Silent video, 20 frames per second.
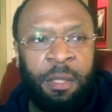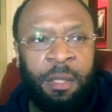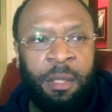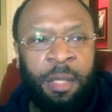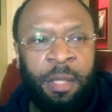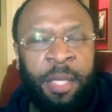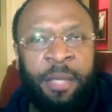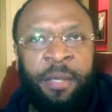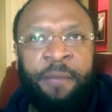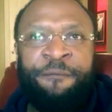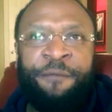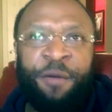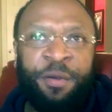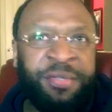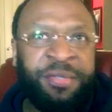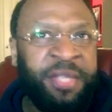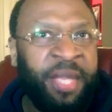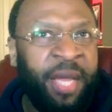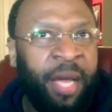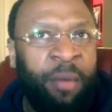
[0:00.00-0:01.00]
And the first
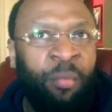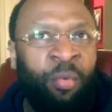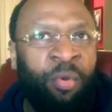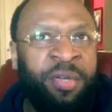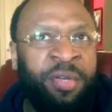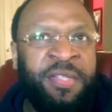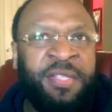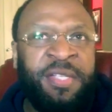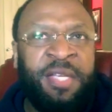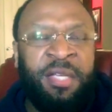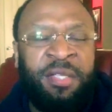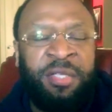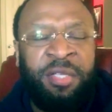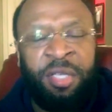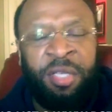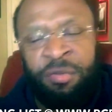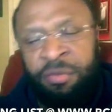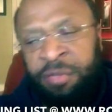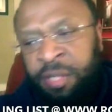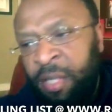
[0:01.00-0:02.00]
thing I want to say to
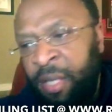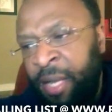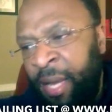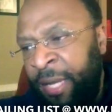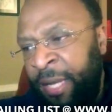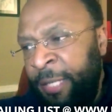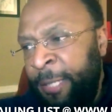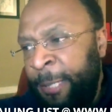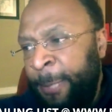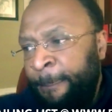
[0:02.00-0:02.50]
you tonight